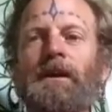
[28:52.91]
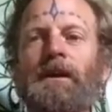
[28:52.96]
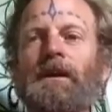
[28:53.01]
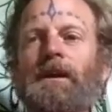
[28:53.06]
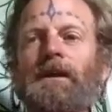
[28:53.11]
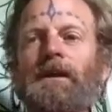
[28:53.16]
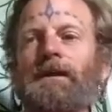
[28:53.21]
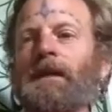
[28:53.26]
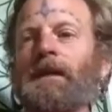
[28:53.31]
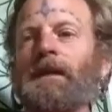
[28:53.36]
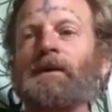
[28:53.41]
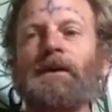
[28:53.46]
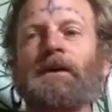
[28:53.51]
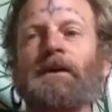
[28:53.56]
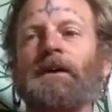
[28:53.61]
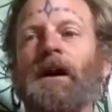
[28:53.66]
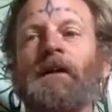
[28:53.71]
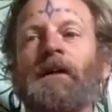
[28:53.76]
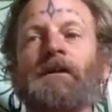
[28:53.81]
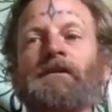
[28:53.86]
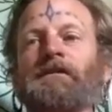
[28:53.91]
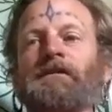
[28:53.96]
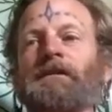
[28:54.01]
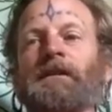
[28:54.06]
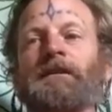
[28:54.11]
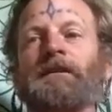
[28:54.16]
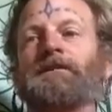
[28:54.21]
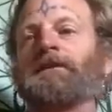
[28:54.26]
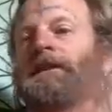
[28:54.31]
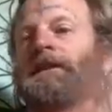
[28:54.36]
that $1 million is going to
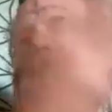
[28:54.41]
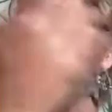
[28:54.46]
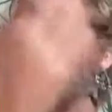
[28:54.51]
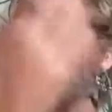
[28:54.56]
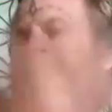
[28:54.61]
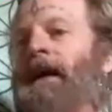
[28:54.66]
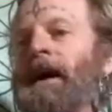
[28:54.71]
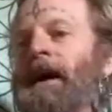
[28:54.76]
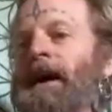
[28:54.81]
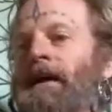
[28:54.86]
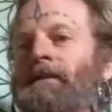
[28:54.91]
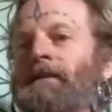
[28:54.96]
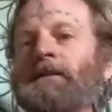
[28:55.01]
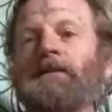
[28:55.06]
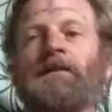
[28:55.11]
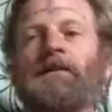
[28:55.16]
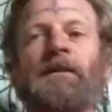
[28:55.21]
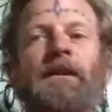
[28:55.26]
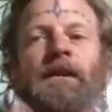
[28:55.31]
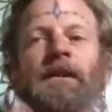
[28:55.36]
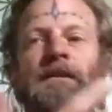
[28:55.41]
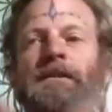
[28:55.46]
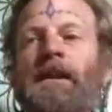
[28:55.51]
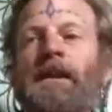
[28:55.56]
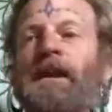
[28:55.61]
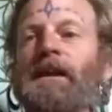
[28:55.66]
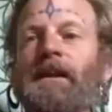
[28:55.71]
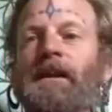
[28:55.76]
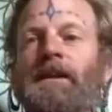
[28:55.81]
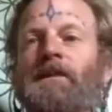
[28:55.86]
turn into 5, turn into 10,
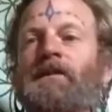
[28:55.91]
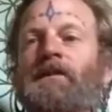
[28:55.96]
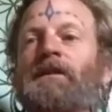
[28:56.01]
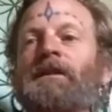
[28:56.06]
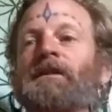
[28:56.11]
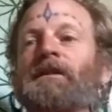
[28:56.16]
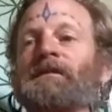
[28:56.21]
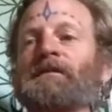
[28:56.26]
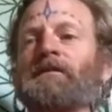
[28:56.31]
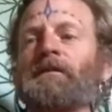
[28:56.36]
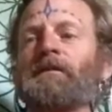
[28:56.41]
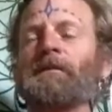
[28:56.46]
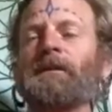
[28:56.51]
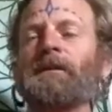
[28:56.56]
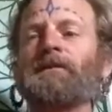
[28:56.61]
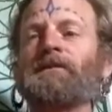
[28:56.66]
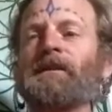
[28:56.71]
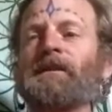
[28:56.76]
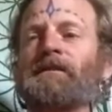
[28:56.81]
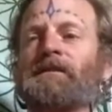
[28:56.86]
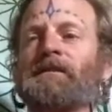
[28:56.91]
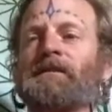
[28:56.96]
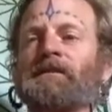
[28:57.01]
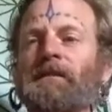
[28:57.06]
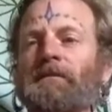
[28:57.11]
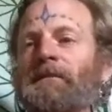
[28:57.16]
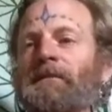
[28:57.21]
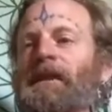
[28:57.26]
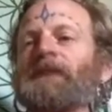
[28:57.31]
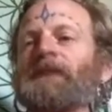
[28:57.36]
and you're going to still be just as
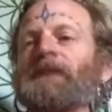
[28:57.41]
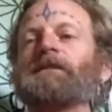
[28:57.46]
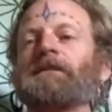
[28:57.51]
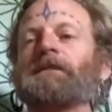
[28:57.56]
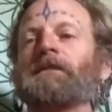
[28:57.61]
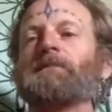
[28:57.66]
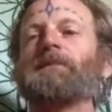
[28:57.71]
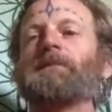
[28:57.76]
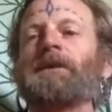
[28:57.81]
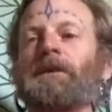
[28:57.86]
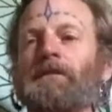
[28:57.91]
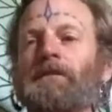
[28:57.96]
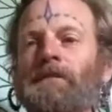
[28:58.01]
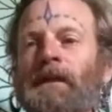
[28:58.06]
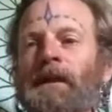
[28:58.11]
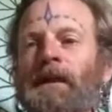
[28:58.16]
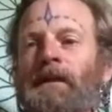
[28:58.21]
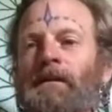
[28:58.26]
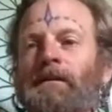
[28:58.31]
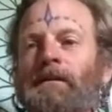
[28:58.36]
amazing to be around.